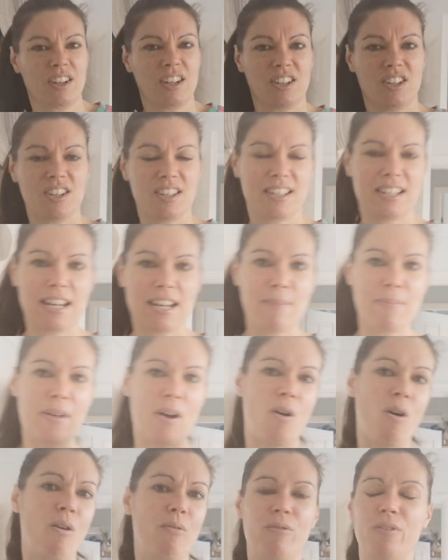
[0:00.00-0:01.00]
so I can just slip that
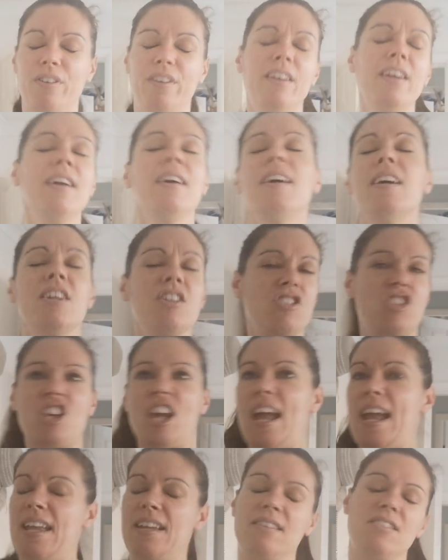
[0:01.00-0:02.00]
off and
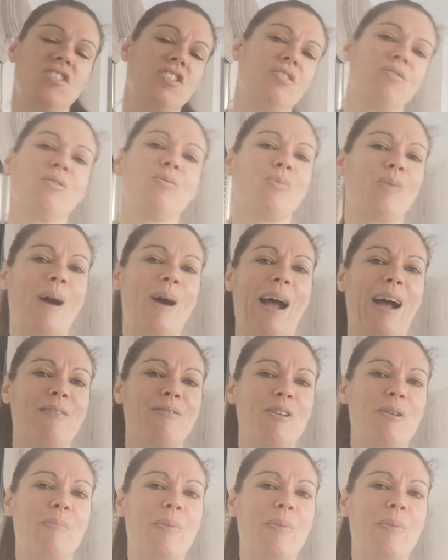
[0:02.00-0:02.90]
change and what have you.